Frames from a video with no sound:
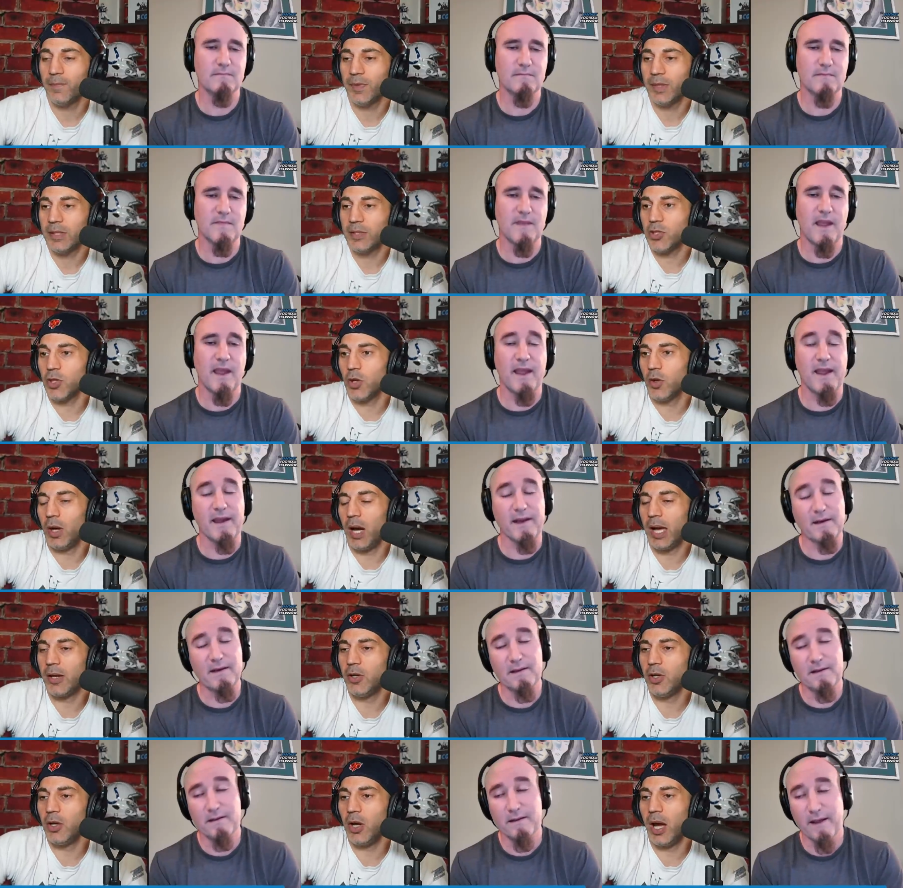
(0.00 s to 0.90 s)
Speaker 1: So, and
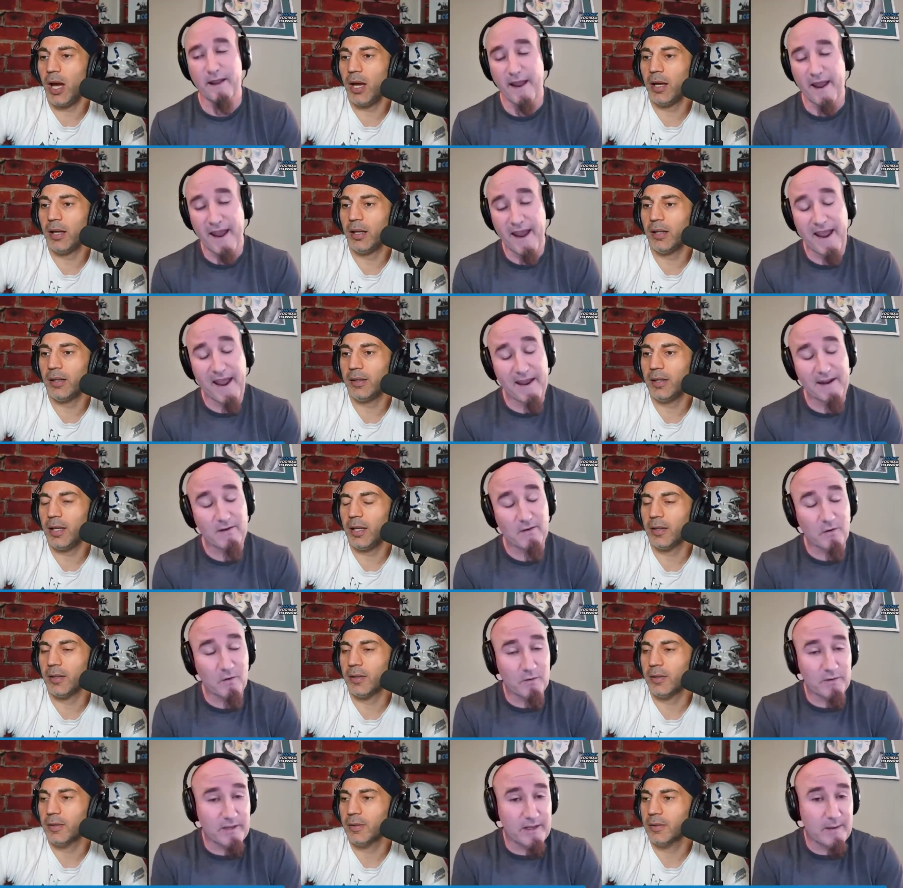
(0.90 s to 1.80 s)
and
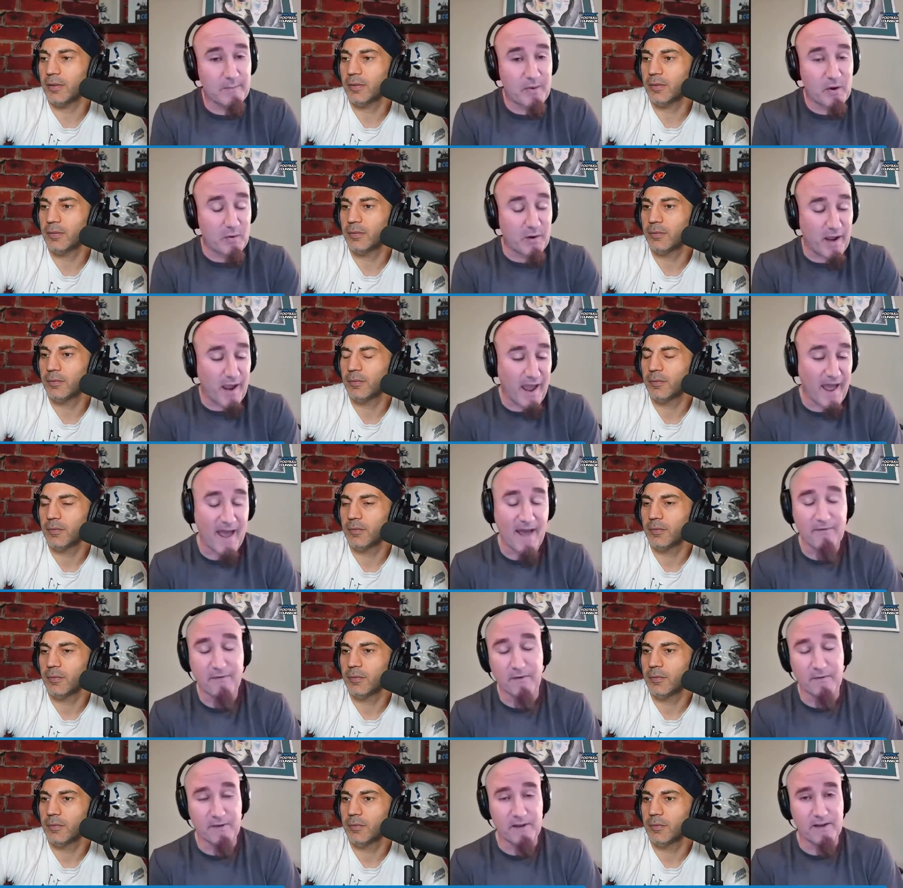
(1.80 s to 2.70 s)
only about
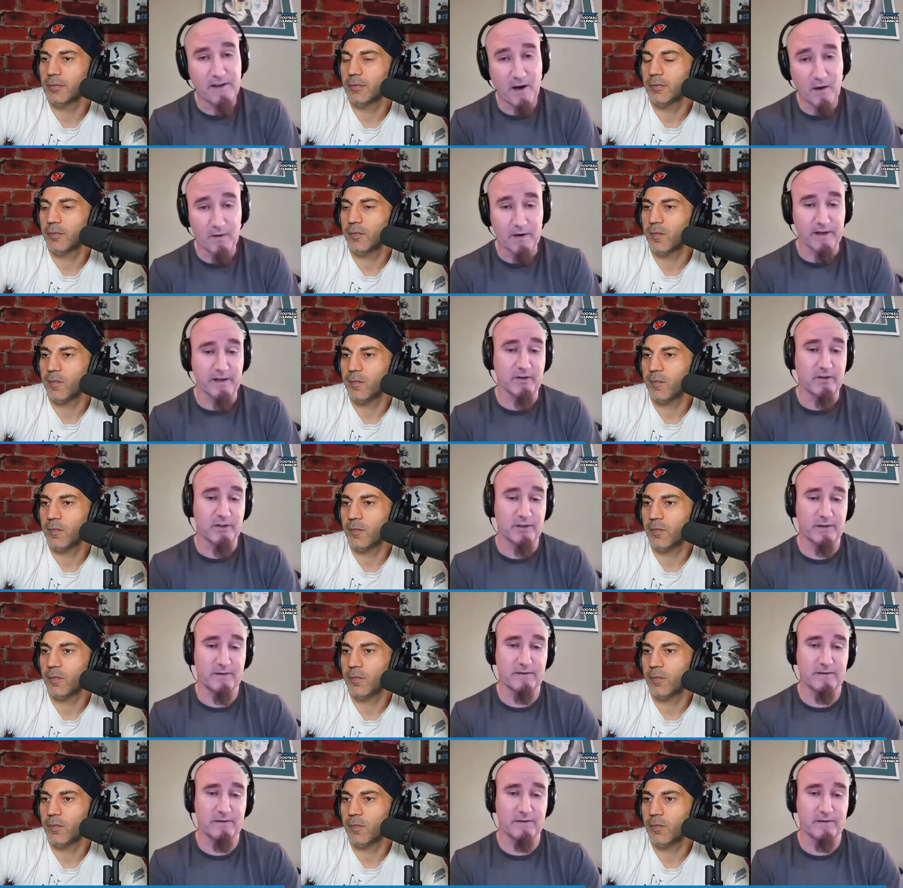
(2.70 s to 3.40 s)
half of the yardage.